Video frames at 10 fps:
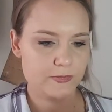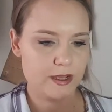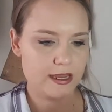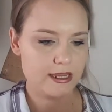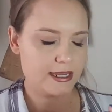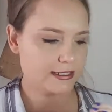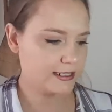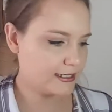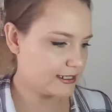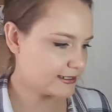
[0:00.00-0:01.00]
But
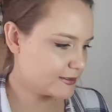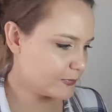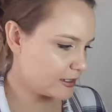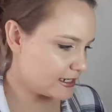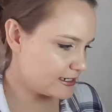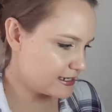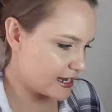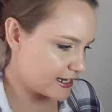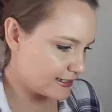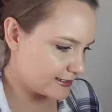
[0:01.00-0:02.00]
it's a pretty
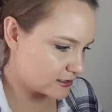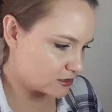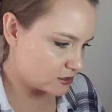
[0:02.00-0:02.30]
nice